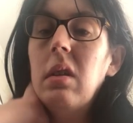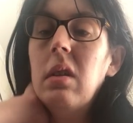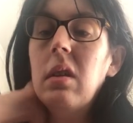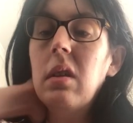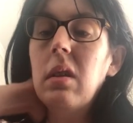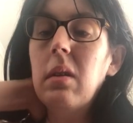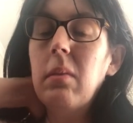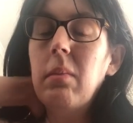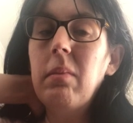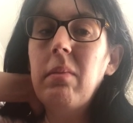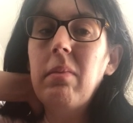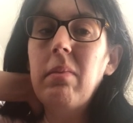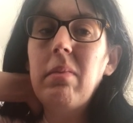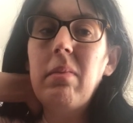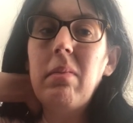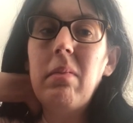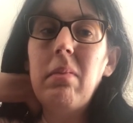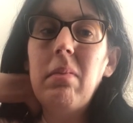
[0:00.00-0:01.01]
I
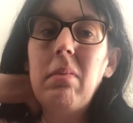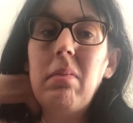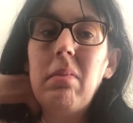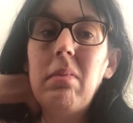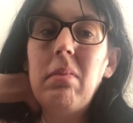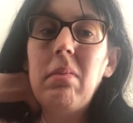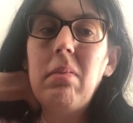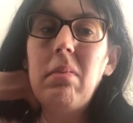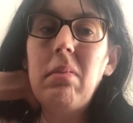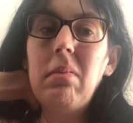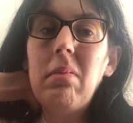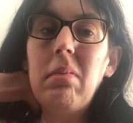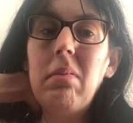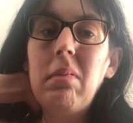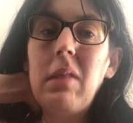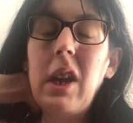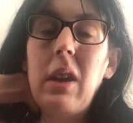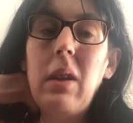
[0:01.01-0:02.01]

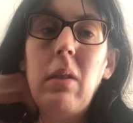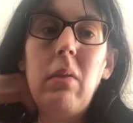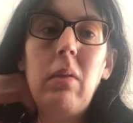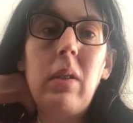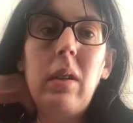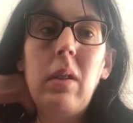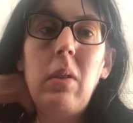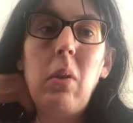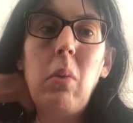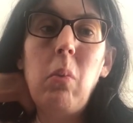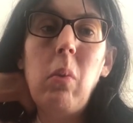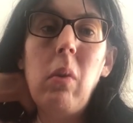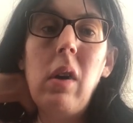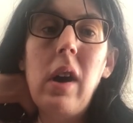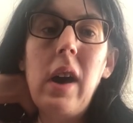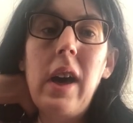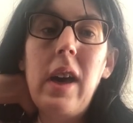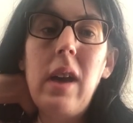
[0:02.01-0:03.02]
don't really know
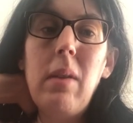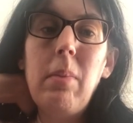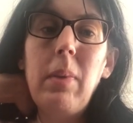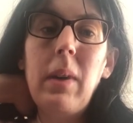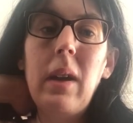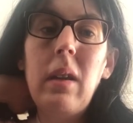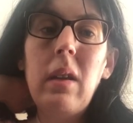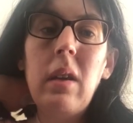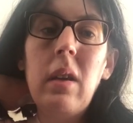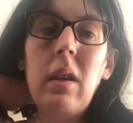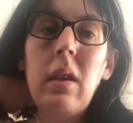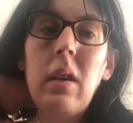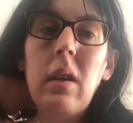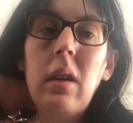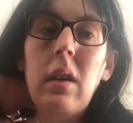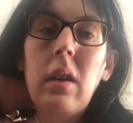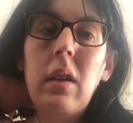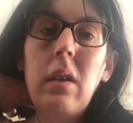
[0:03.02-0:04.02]
why, but
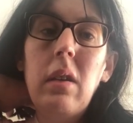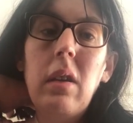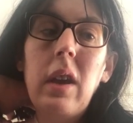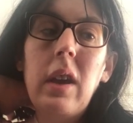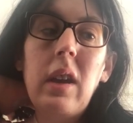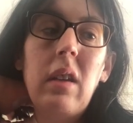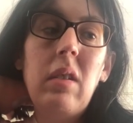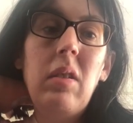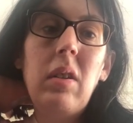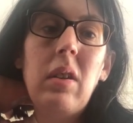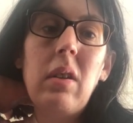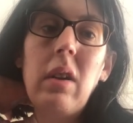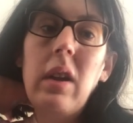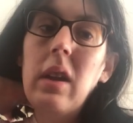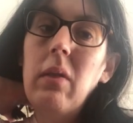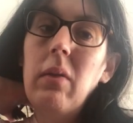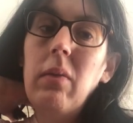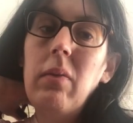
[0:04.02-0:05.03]
I guess you
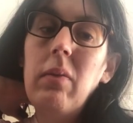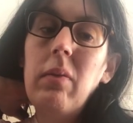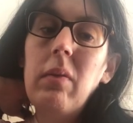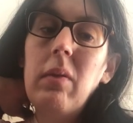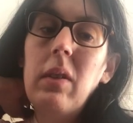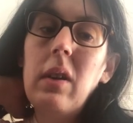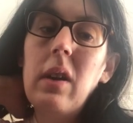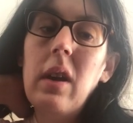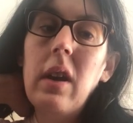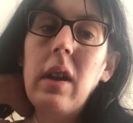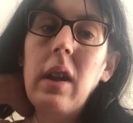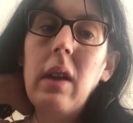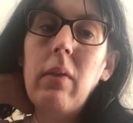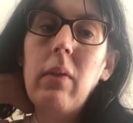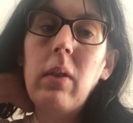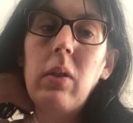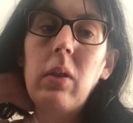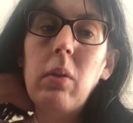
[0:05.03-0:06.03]
kind of can't
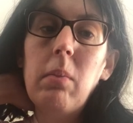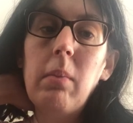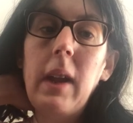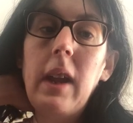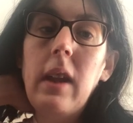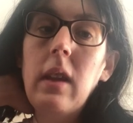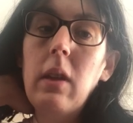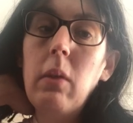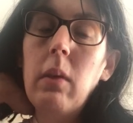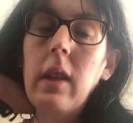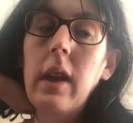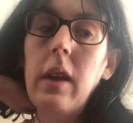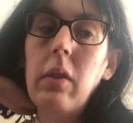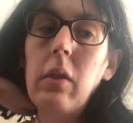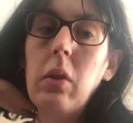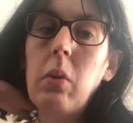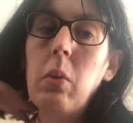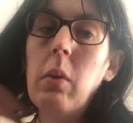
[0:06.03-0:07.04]
have WrestleMania
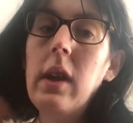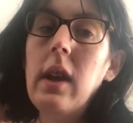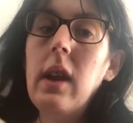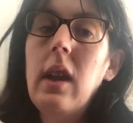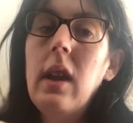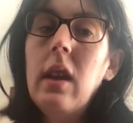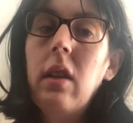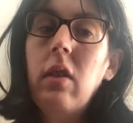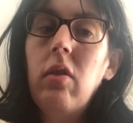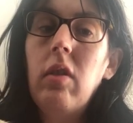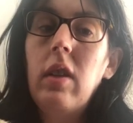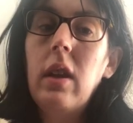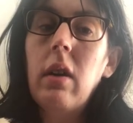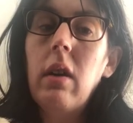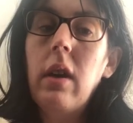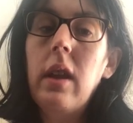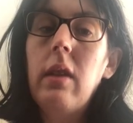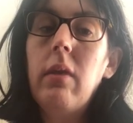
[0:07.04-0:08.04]
without the Queen, and she
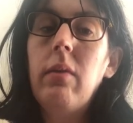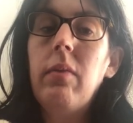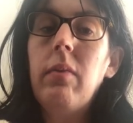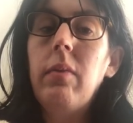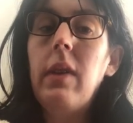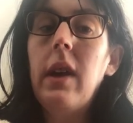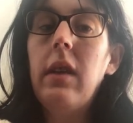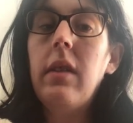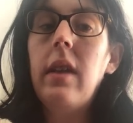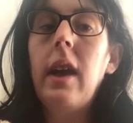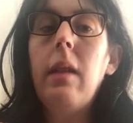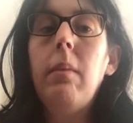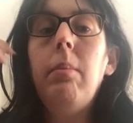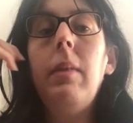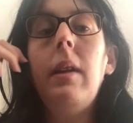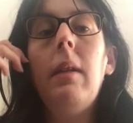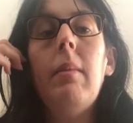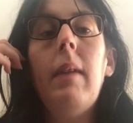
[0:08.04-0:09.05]
kind of has
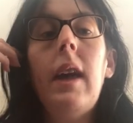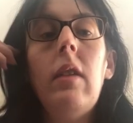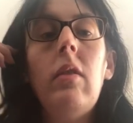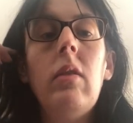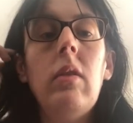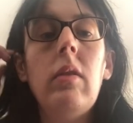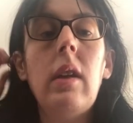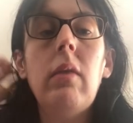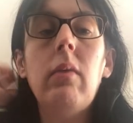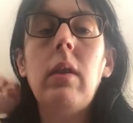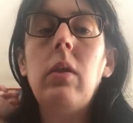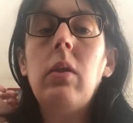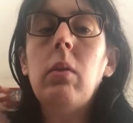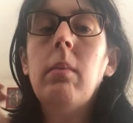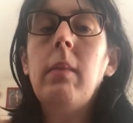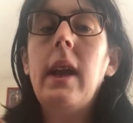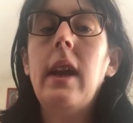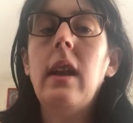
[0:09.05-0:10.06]
had big matches at
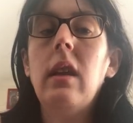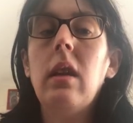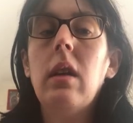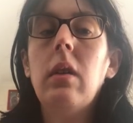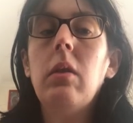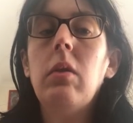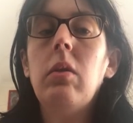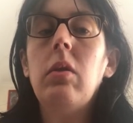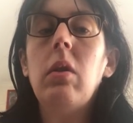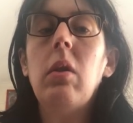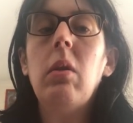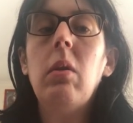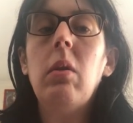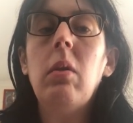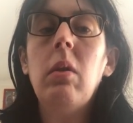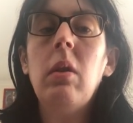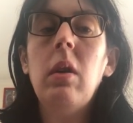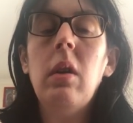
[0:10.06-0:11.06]
WrestleMania,
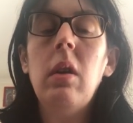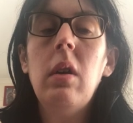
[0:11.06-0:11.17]
so